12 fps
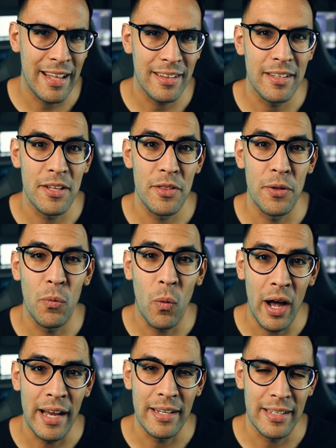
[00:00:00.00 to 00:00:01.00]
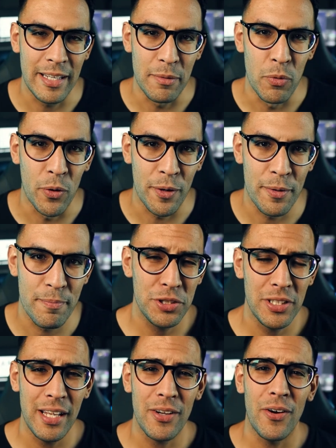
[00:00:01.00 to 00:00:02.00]
at the white keyboard.
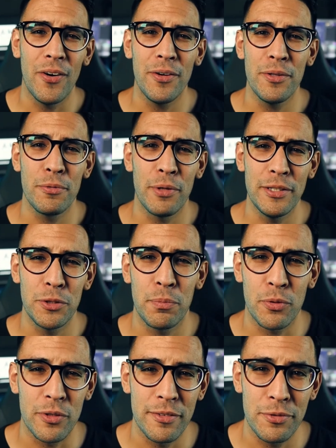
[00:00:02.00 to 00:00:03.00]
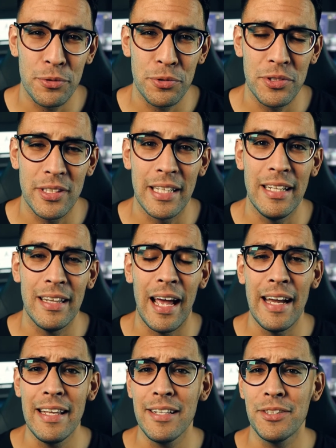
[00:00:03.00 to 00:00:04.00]
Just like all the Razer peripherals, the
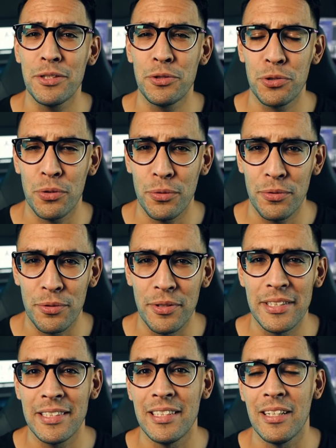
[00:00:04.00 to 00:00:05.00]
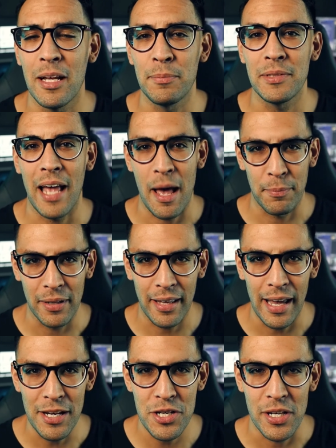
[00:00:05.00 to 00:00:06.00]
lighting is controlled through the Synapse
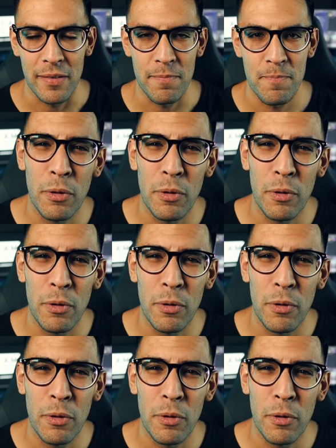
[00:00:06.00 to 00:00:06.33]
application.